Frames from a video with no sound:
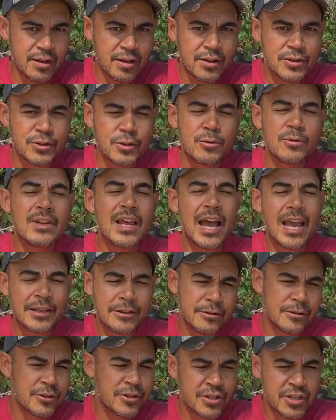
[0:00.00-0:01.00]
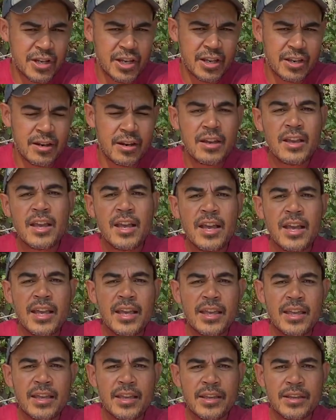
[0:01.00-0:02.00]
So nitrogen
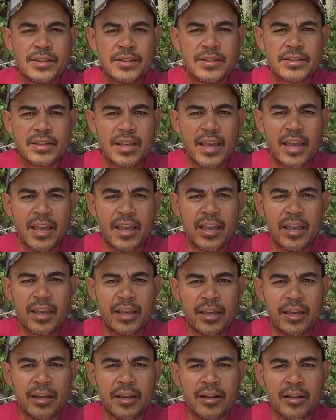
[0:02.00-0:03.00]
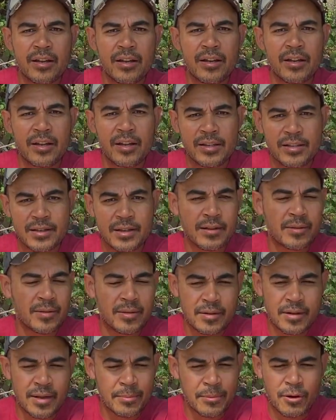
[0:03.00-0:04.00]
is a
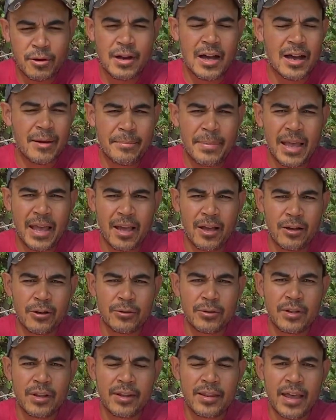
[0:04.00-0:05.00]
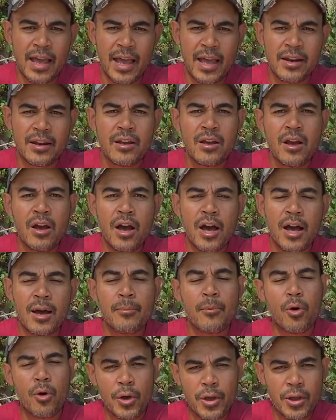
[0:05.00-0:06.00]
chemical compound that
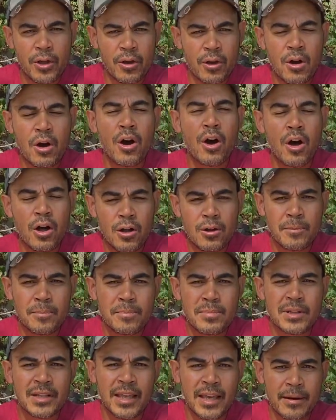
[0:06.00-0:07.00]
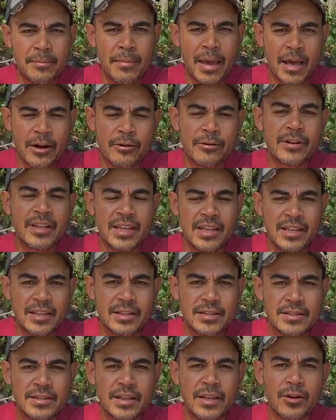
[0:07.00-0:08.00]
all plant matter
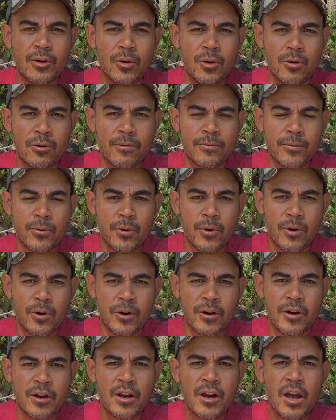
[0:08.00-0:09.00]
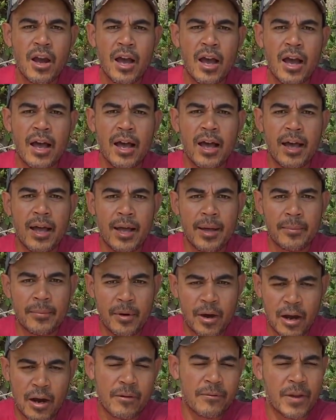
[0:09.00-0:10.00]
needs in order for
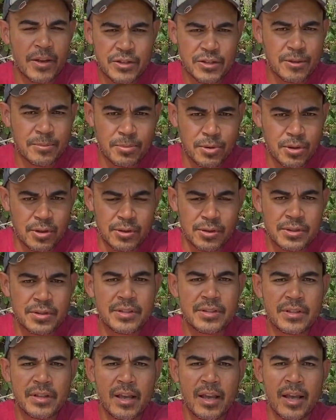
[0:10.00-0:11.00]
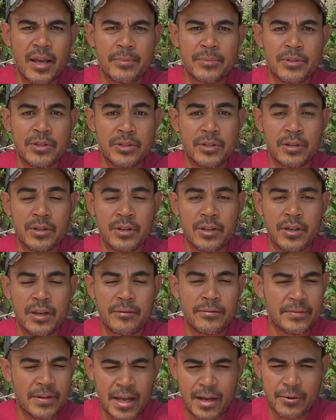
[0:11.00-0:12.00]
our vegetables and
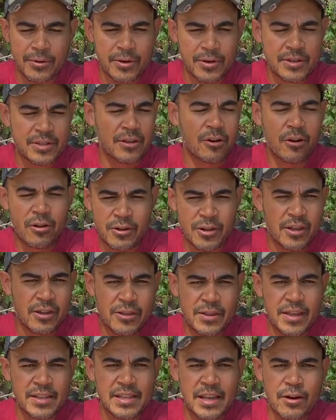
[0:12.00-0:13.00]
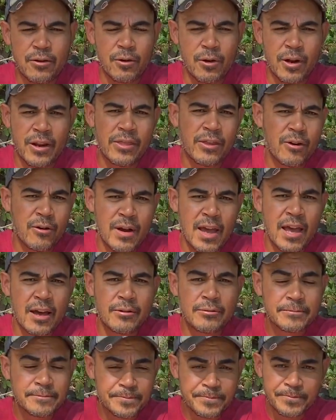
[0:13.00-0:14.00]
flowers and all the other things that grow out of the ground